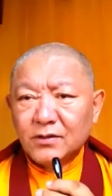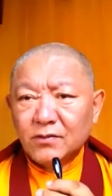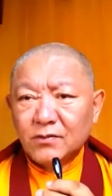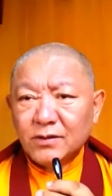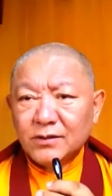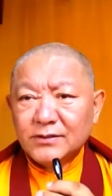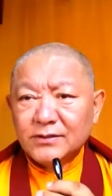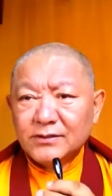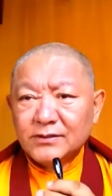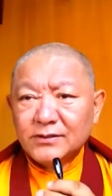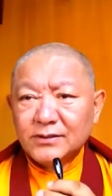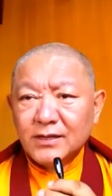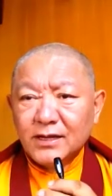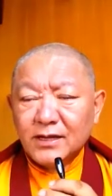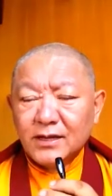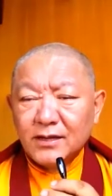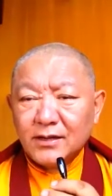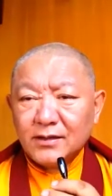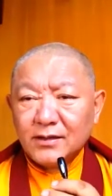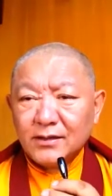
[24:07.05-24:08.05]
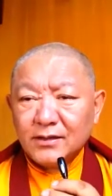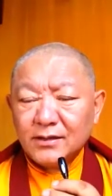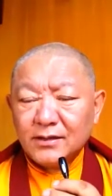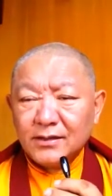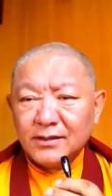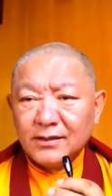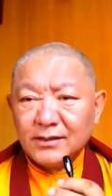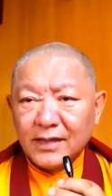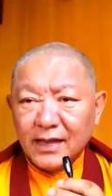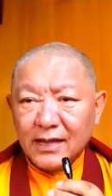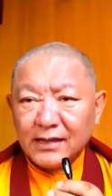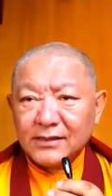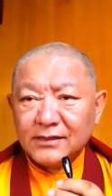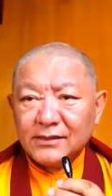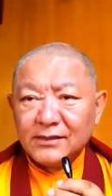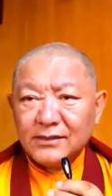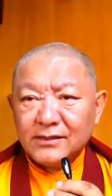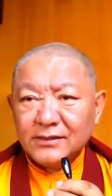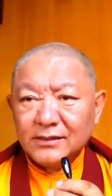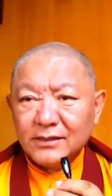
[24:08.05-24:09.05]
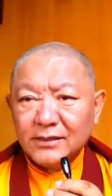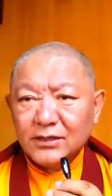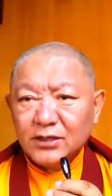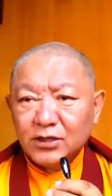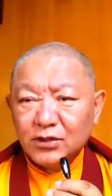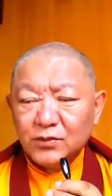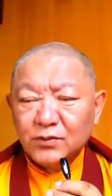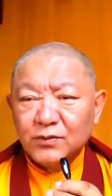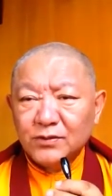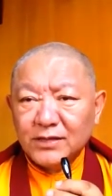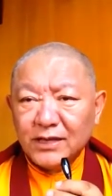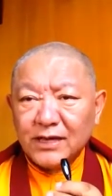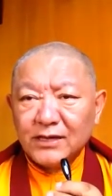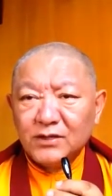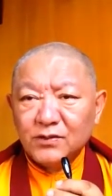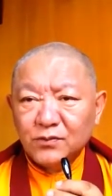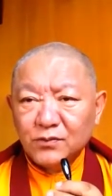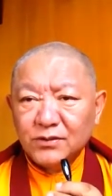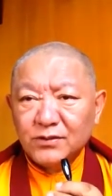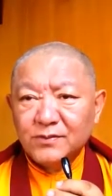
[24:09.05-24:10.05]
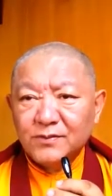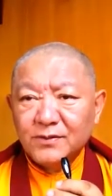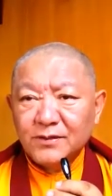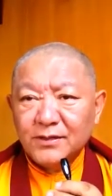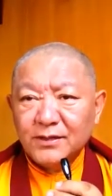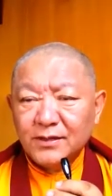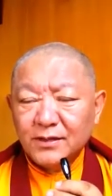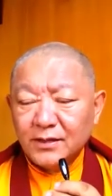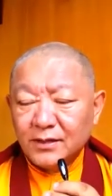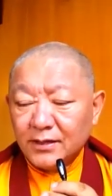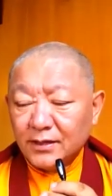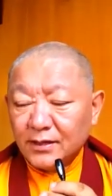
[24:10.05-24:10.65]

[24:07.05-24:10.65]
What is there that in you that would be,